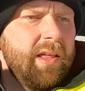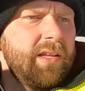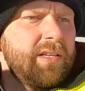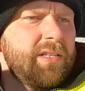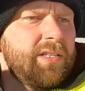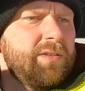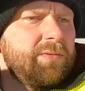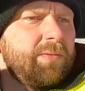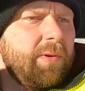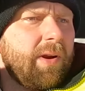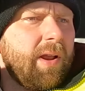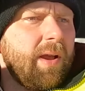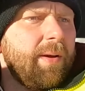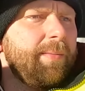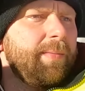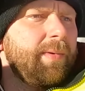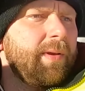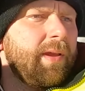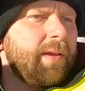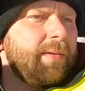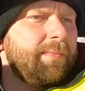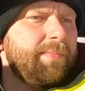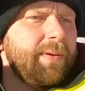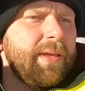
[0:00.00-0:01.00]
This is where
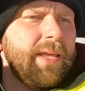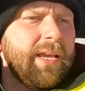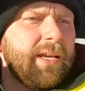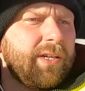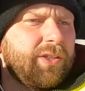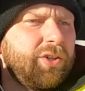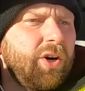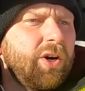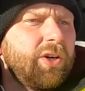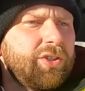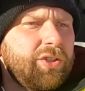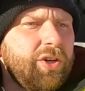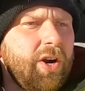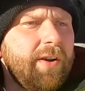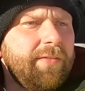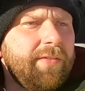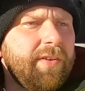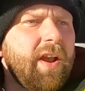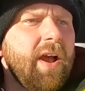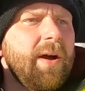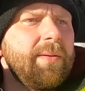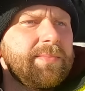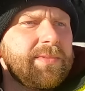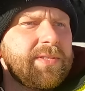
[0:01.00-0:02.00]
coming being a truck
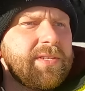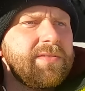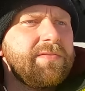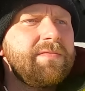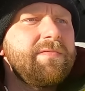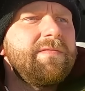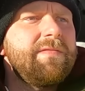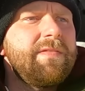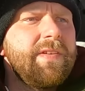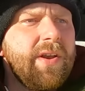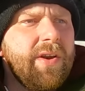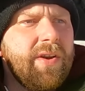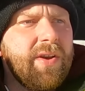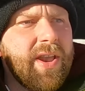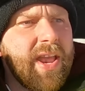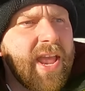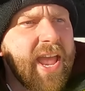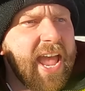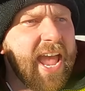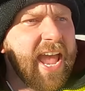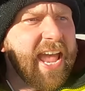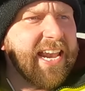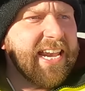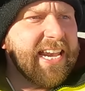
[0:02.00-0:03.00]
driver comes in very
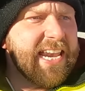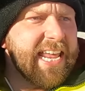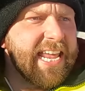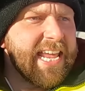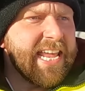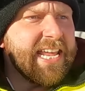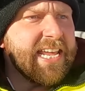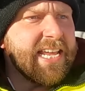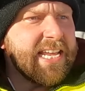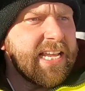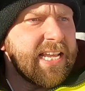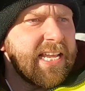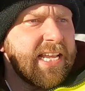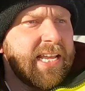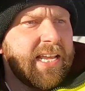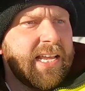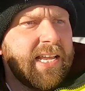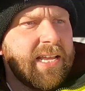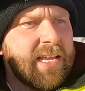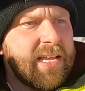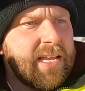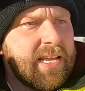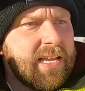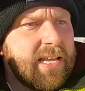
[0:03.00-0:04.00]
handy.
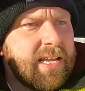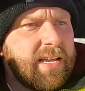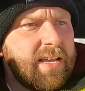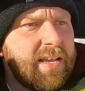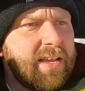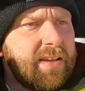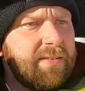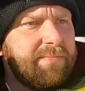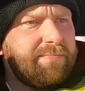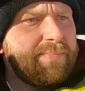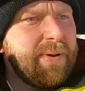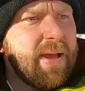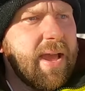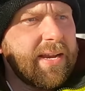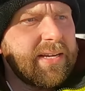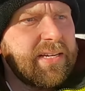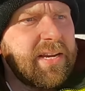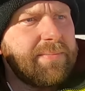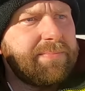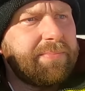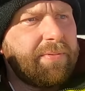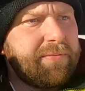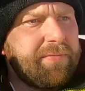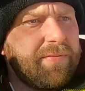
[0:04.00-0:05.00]

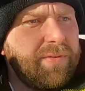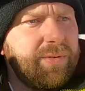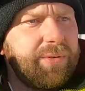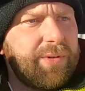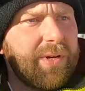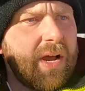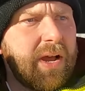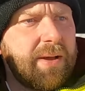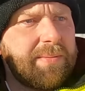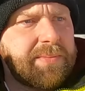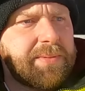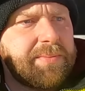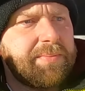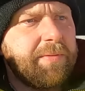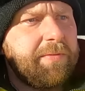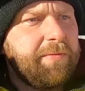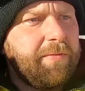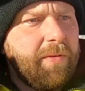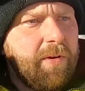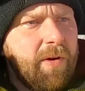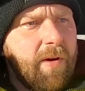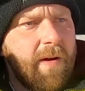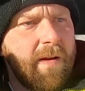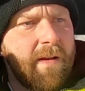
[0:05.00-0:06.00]
Backed up a few times
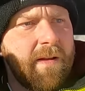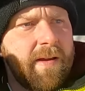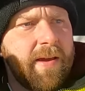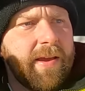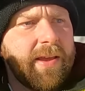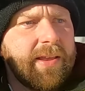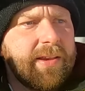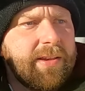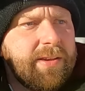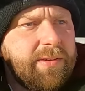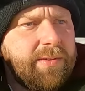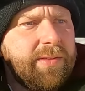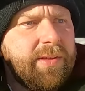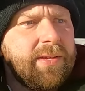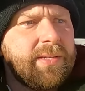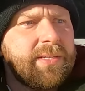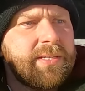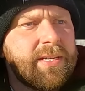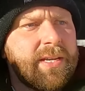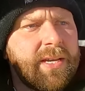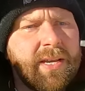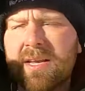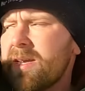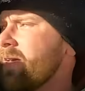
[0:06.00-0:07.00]
before. I can do
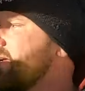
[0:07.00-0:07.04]
this.